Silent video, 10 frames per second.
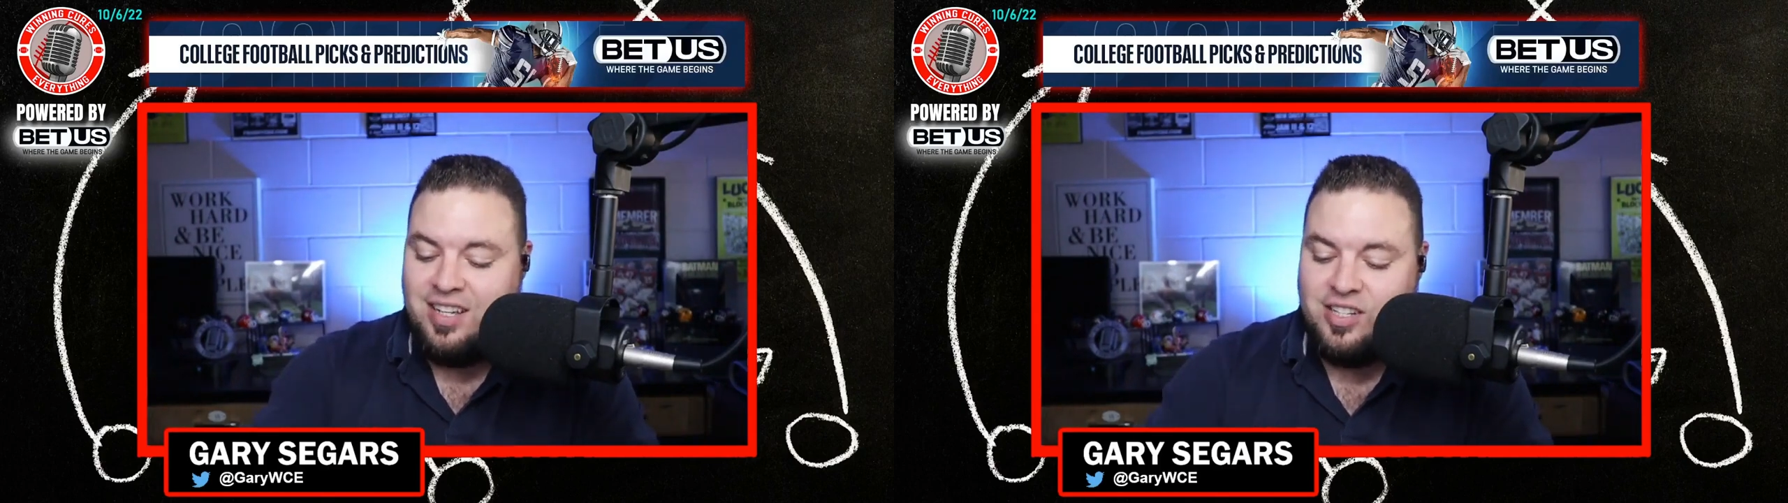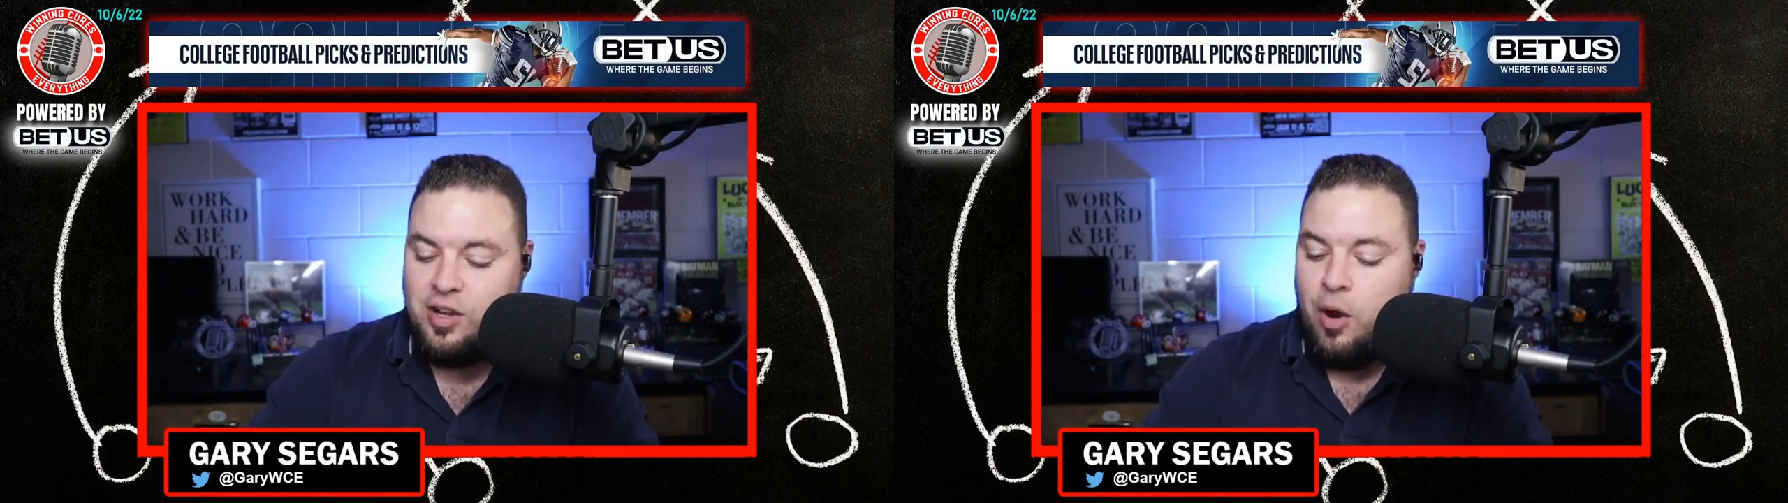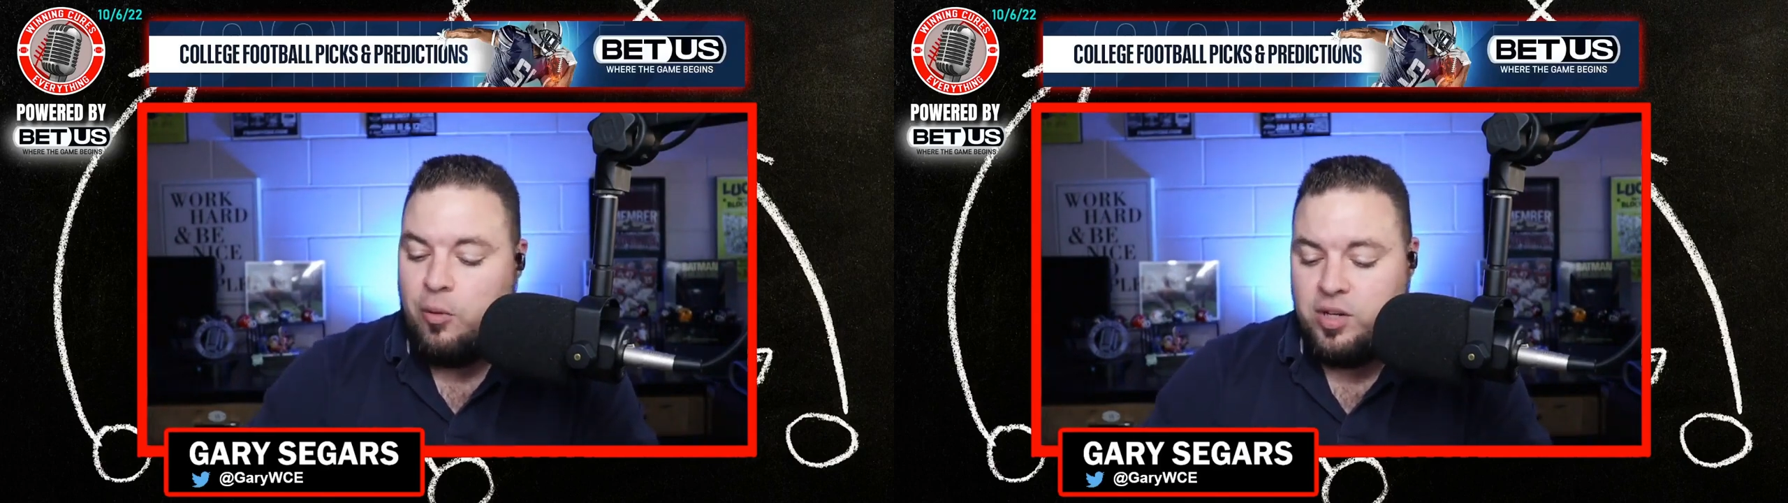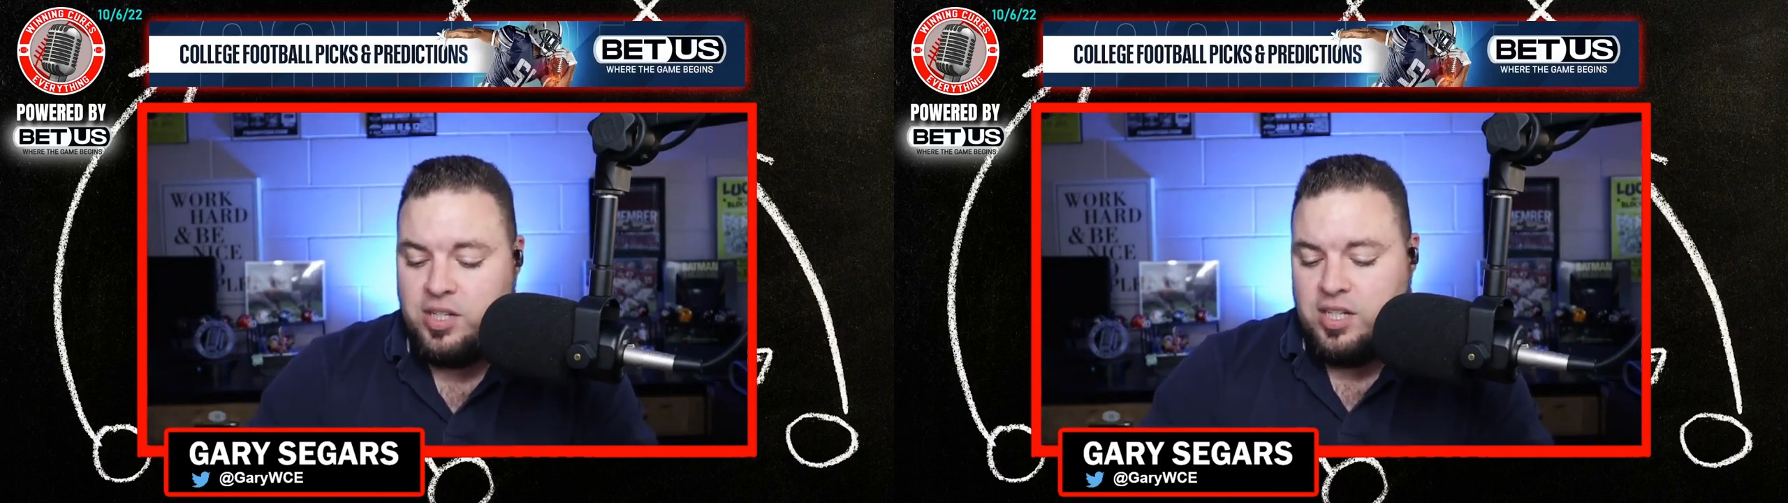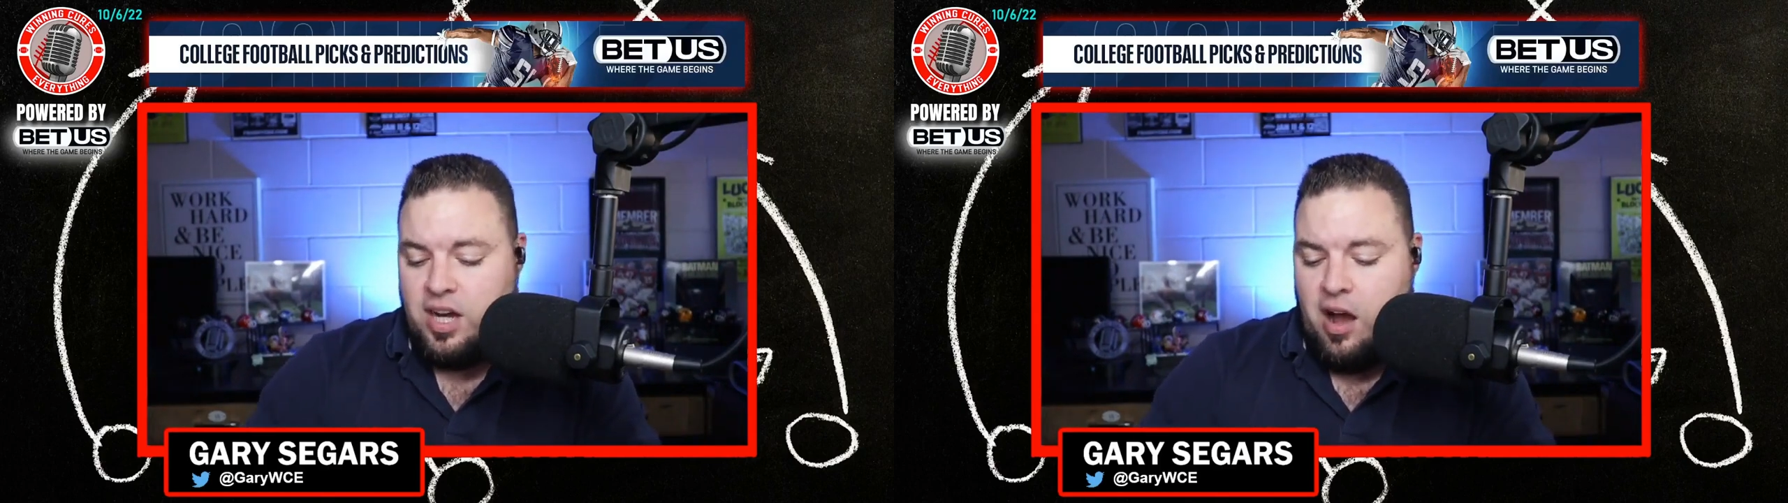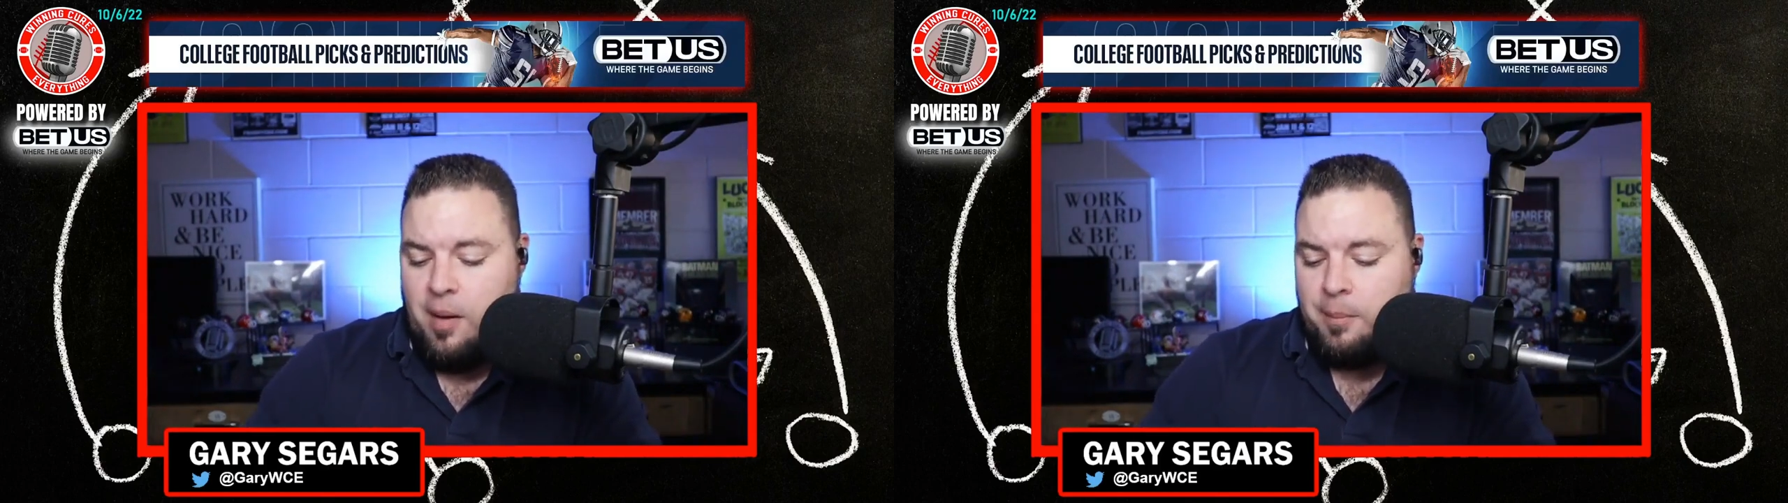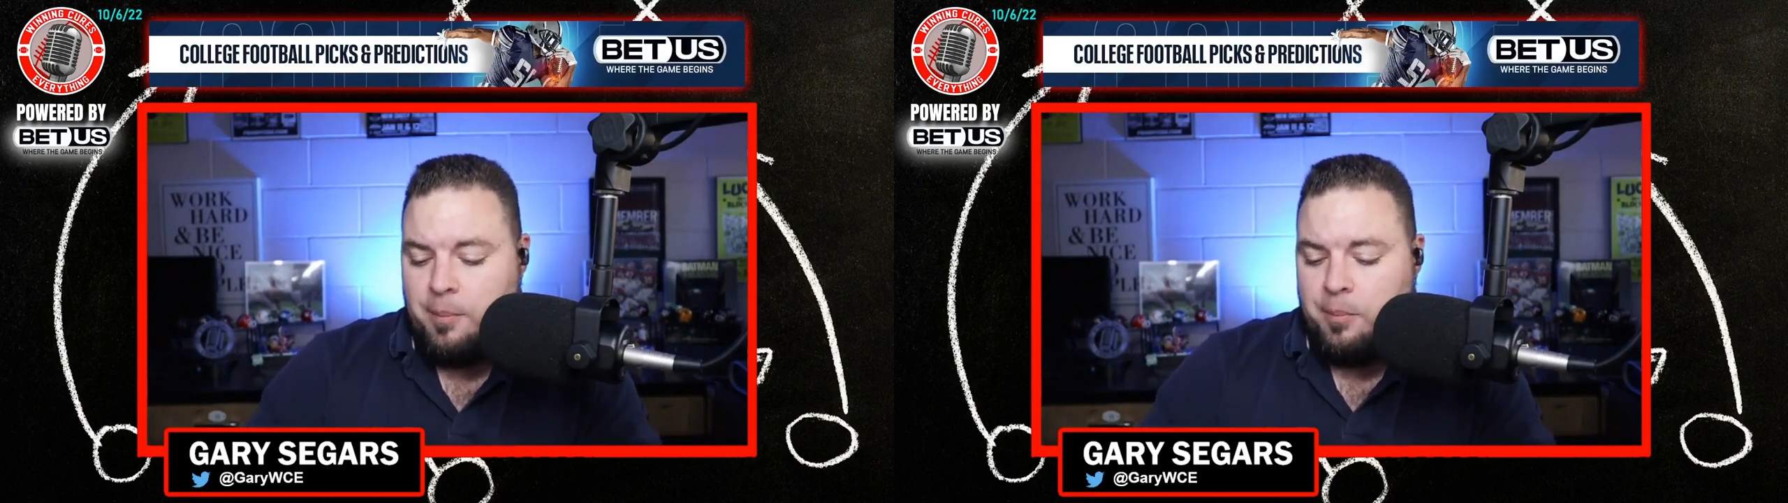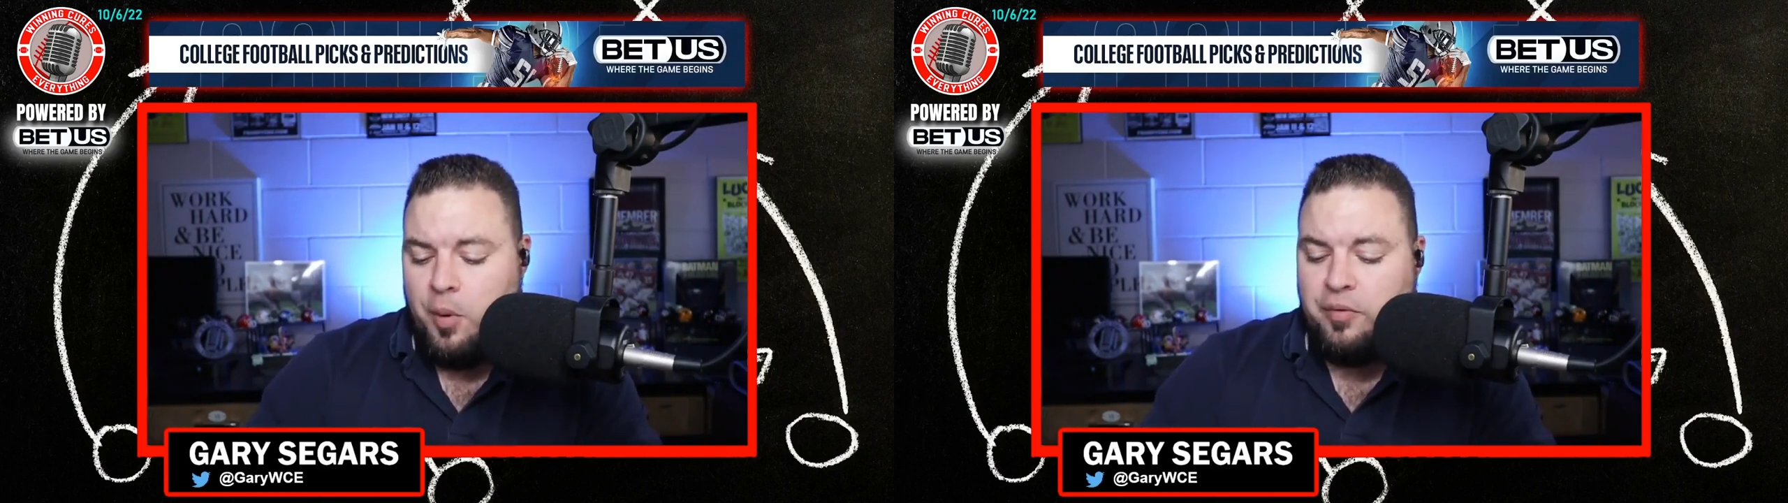So, uh,
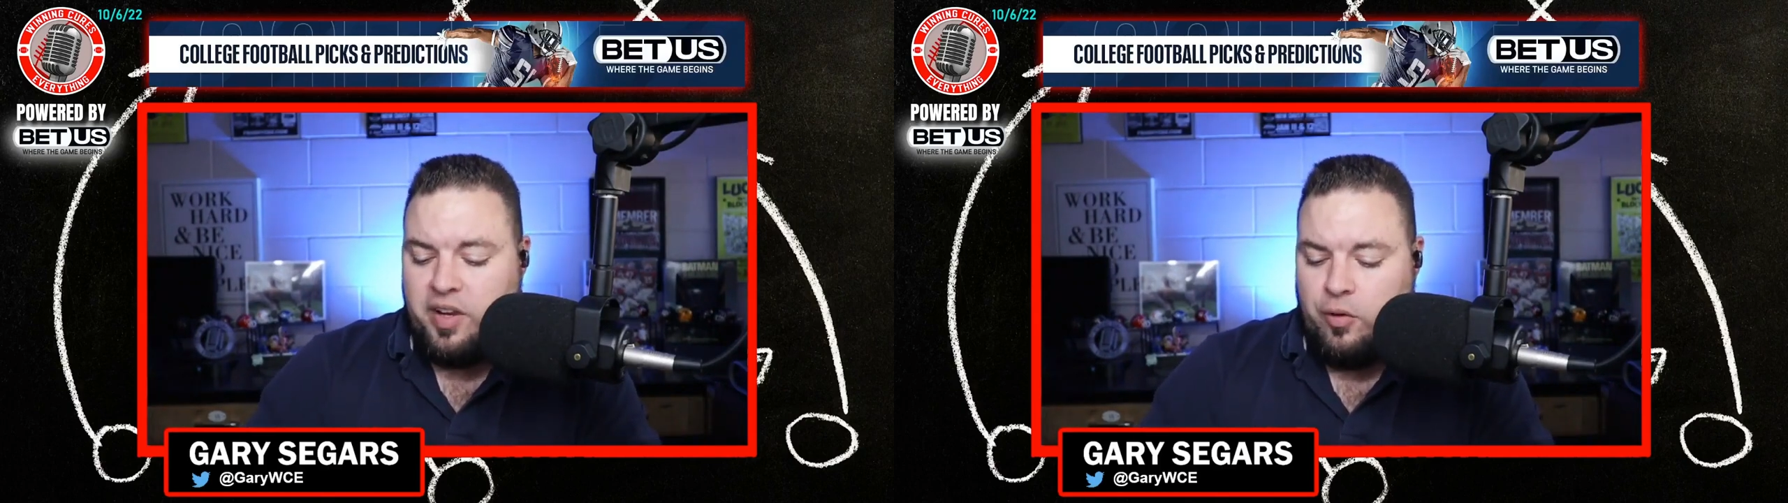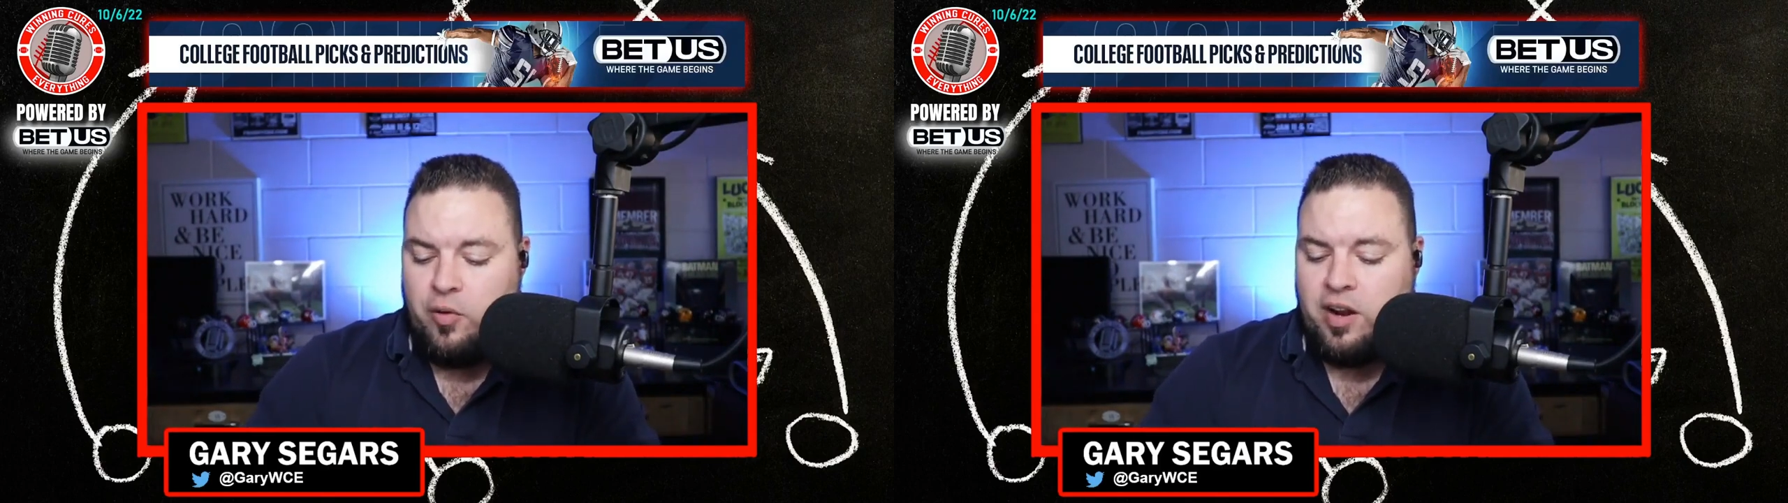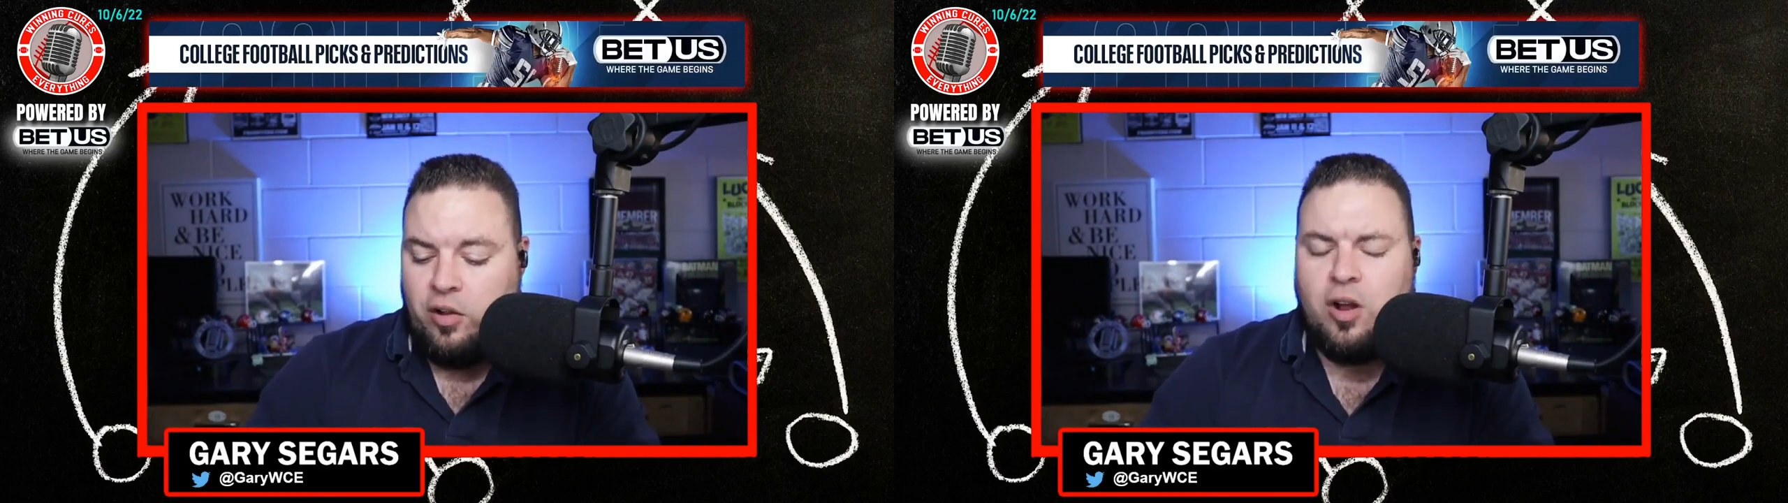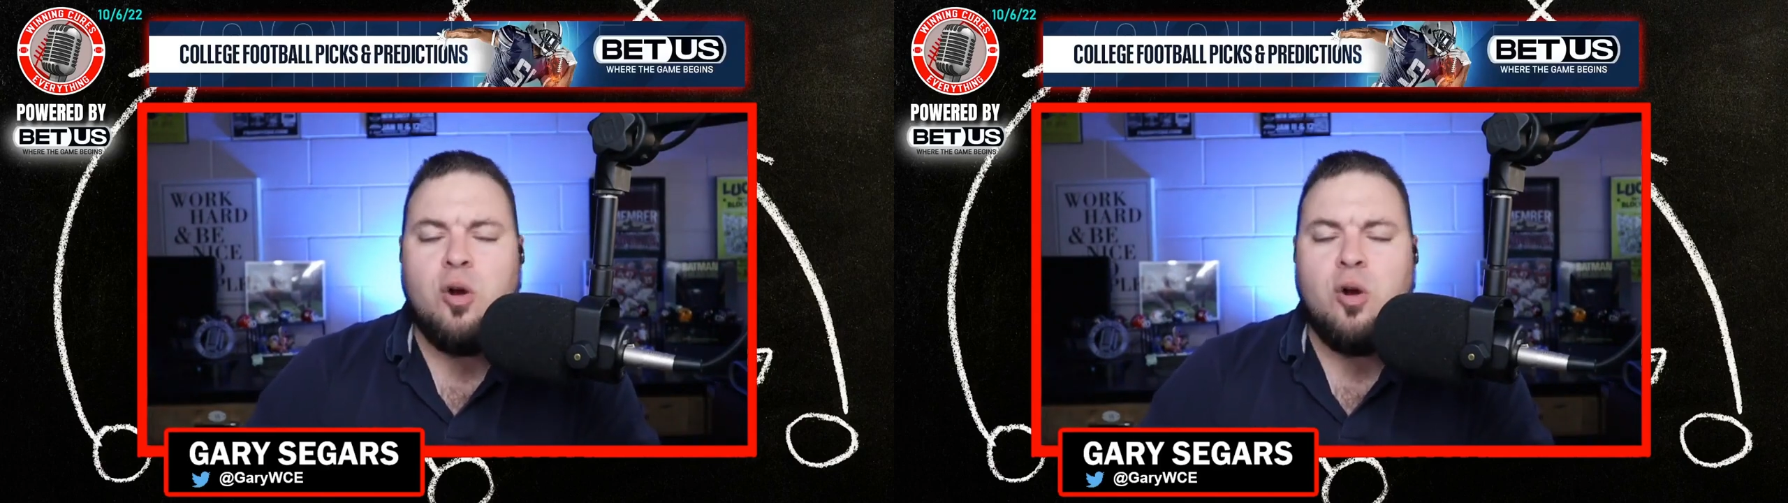moving right along.